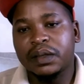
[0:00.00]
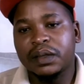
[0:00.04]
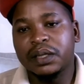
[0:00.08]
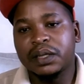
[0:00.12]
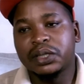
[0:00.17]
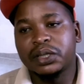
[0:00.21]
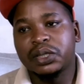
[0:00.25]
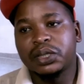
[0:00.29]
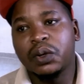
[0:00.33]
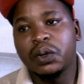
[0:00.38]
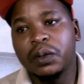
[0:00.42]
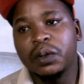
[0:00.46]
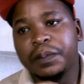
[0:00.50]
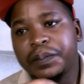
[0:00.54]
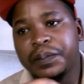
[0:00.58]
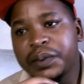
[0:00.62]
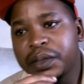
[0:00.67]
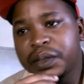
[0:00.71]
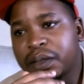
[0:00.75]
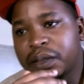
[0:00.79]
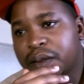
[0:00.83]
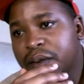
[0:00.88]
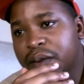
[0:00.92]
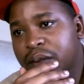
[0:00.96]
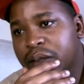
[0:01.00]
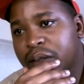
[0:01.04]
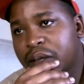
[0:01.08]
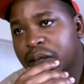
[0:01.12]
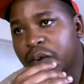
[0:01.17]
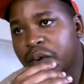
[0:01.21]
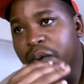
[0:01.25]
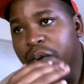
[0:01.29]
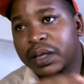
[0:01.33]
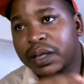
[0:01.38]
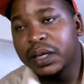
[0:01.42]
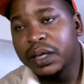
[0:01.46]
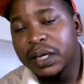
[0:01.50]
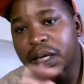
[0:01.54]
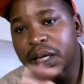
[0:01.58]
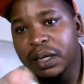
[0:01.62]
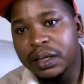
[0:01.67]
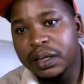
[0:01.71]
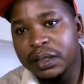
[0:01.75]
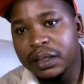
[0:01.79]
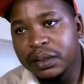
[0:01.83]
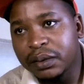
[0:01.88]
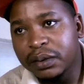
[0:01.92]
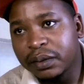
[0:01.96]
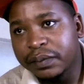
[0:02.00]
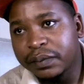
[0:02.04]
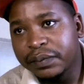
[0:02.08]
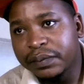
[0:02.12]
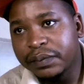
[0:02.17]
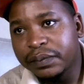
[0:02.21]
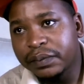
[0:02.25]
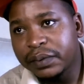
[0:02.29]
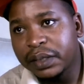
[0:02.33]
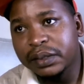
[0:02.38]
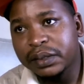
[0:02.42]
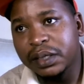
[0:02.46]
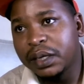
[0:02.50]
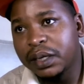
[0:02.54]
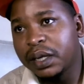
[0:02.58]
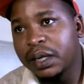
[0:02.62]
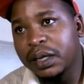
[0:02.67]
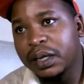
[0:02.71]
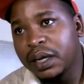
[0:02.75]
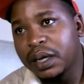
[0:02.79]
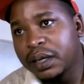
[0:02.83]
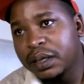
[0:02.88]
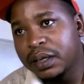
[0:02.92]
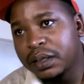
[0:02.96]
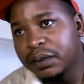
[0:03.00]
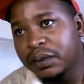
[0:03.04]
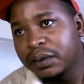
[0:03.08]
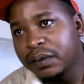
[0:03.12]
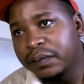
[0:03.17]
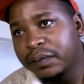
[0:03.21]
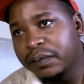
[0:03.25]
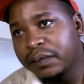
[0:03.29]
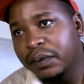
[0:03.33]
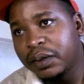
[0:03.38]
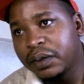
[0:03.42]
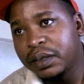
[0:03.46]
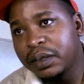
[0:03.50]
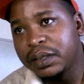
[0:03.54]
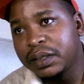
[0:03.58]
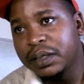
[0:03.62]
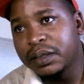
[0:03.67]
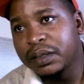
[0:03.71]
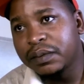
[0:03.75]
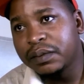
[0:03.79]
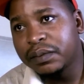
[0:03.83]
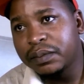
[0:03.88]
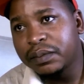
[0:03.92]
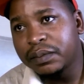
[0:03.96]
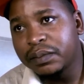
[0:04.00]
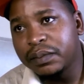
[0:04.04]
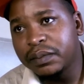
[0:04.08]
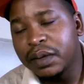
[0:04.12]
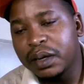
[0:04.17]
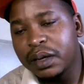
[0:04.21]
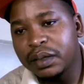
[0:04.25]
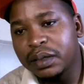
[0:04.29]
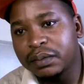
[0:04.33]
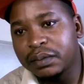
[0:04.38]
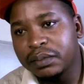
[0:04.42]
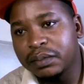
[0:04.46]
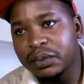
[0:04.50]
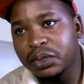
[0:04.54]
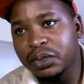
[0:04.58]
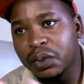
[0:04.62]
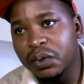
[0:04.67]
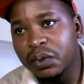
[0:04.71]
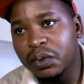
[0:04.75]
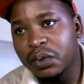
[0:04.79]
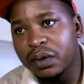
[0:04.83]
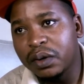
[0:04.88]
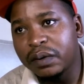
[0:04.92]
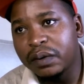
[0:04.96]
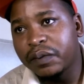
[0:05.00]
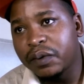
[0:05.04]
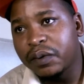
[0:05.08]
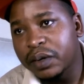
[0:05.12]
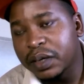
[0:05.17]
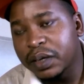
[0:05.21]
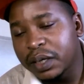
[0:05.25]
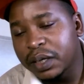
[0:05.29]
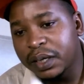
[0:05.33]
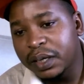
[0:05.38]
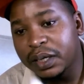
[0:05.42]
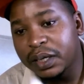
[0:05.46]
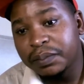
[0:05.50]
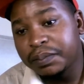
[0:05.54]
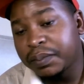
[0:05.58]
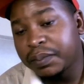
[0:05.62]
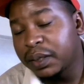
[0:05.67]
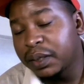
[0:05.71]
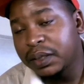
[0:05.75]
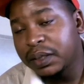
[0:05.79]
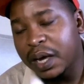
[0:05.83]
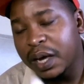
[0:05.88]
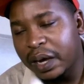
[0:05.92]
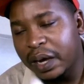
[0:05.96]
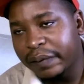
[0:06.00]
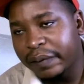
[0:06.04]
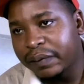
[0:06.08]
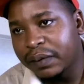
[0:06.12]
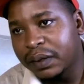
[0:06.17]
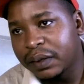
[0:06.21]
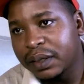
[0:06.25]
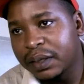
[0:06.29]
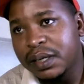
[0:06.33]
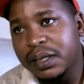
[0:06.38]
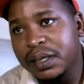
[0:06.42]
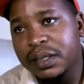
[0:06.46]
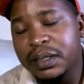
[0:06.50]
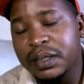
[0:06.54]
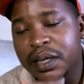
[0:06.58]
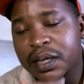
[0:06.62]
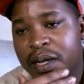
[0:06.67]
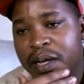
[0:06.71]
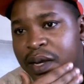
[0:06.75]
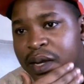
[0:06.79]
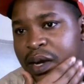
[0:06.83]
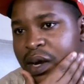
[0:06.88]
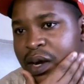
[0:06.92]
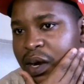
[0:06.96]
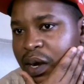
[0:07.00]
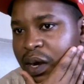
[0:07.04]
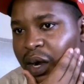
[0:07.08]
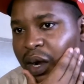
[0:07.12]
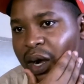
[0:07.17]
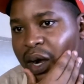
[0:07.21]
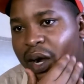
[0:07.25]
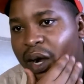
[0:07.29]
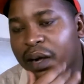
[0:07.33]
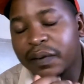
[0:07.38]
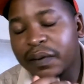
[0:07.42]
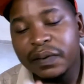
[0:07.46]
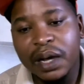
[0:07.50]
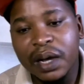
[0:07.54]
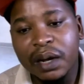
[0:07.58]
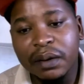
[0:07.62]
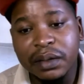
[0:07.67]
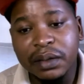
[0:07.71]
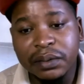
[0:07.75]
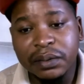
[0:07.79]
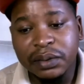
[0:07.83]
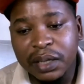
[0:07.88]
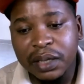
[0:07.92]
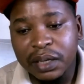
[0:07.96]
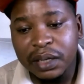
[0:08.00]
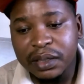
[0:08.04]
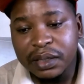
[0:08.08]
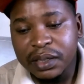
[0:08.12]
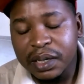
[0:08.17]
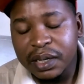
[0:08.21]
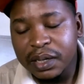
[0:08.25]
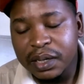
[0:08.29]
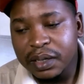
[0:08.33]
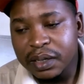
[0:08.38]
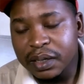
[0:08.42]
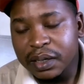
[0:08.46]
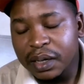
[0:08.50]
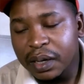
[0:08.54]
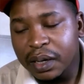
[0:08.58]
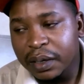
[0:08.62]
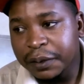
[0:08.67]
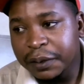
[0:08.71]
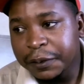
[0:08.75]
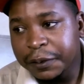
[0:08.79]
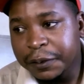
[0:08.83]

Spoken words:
the jobs, when they get rid of, let's say they get rid of all these so-called foreigners, but they're Africans, now they'll start saying